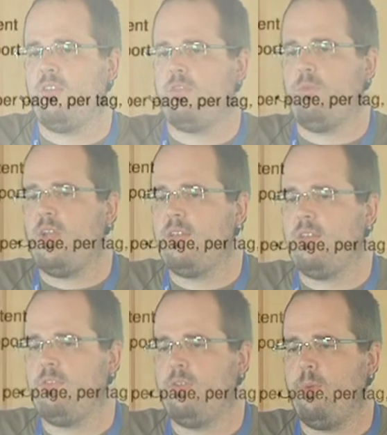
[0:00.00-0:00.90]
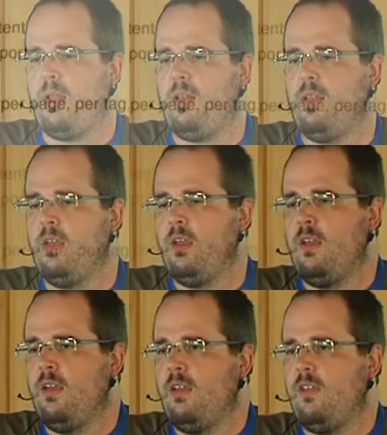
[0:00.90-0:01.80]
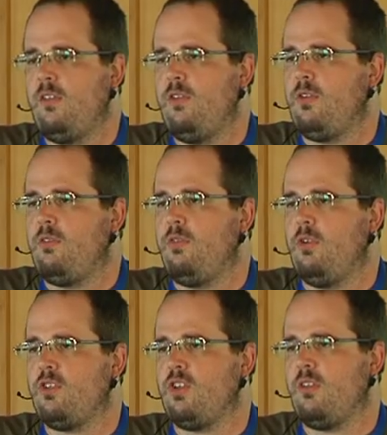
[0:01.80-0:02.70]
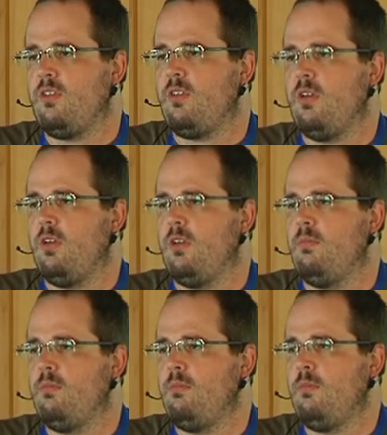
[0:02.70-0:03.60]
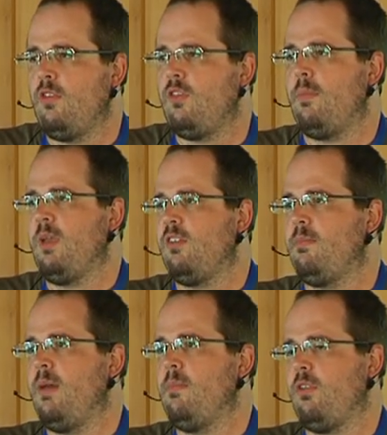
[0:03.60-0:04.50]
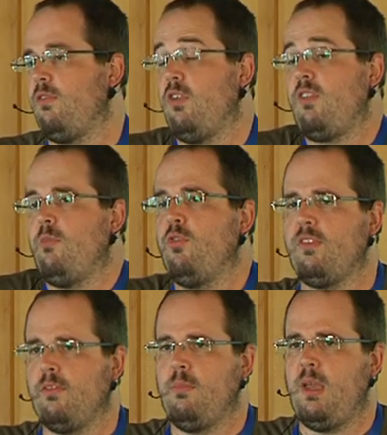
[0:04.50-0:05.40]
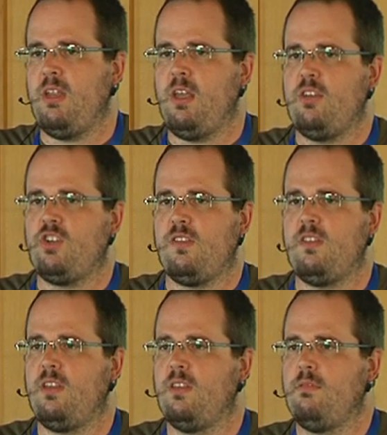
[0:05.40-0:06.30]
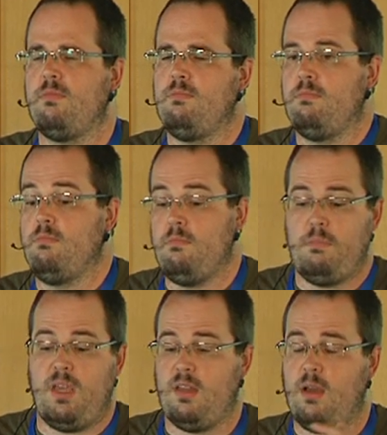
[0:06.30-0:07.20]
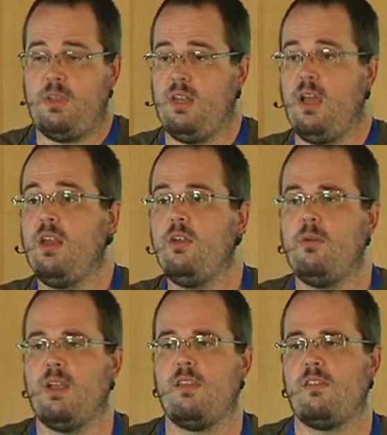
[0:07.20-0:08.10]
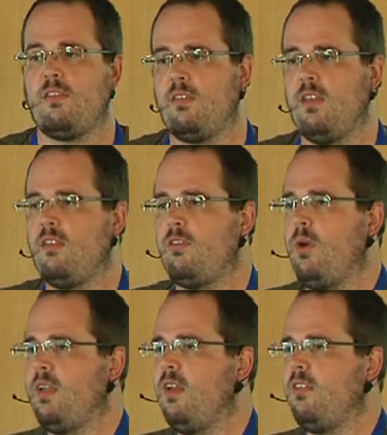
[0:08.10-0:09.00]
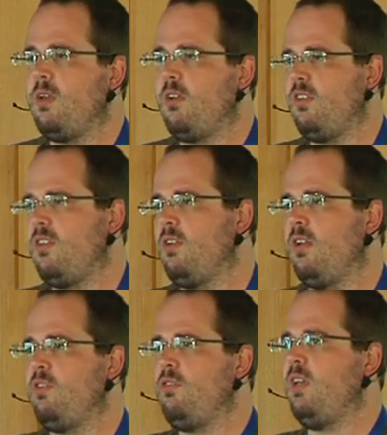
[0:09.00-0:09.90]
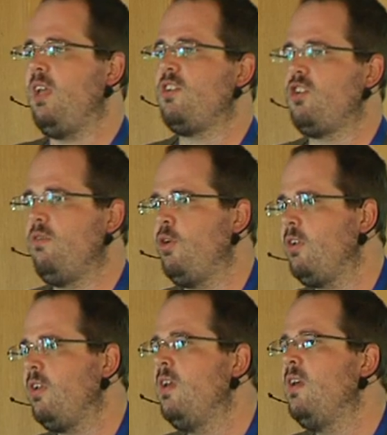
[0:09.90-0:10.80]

is relatively well suited for just uh, stopping spam bots for some reason. Maybe they just didn't pick it up yet. I don't know, but it's it's quite nice because you don't have to do any actual work,